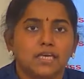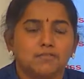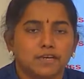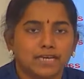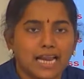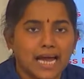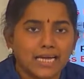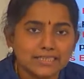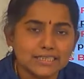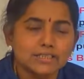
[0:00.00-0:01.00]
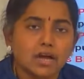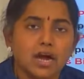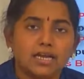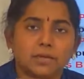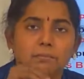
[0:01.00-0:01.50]
If a class is
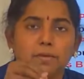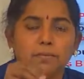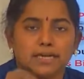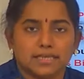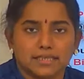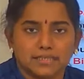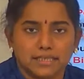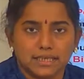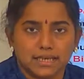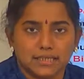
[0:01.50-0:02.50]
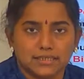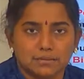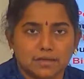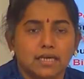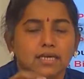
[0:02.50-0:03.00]
not implementing the
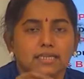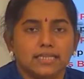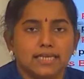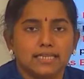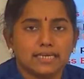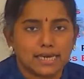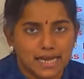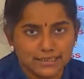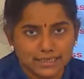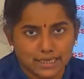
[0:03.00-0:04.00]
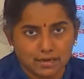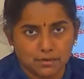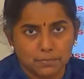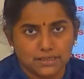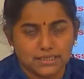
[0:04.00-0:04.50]
serializable, then the class
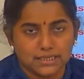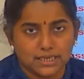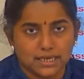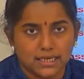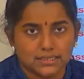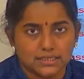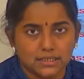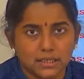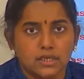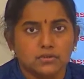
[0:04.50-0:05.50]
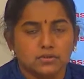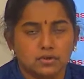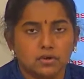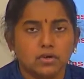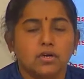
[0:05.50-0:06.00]
cannot be serialized.
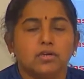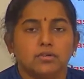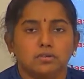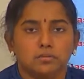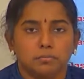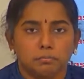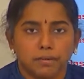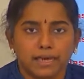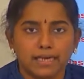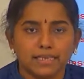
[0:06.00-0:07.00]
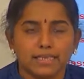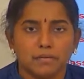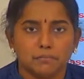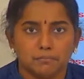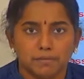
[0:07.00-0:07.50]
So, to make
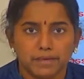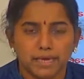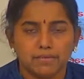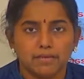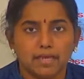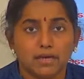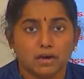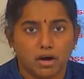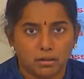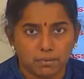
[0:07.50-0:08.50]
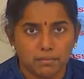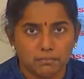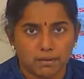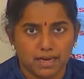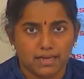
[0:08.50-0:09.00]
them behave in a
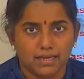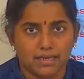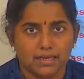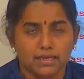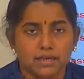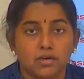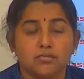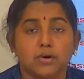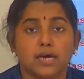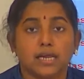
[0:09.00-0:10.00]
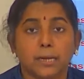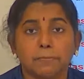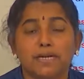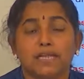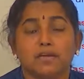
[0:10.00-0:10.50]
common manner for
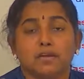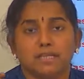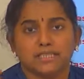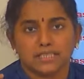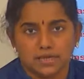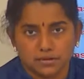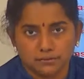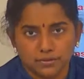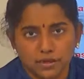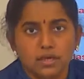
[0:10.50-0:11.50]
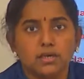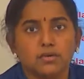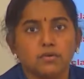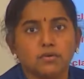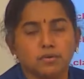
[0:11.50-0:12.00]
a particular stuff,
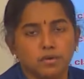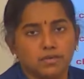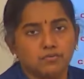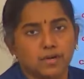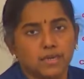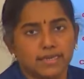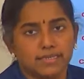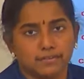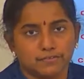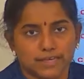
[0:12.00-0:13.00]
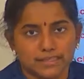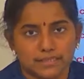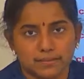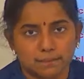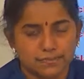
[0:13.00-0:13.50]
you go in for interface.
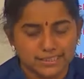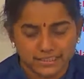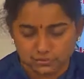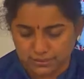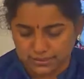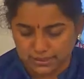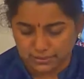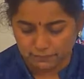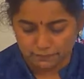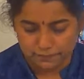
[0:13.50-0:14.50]
This is one thing.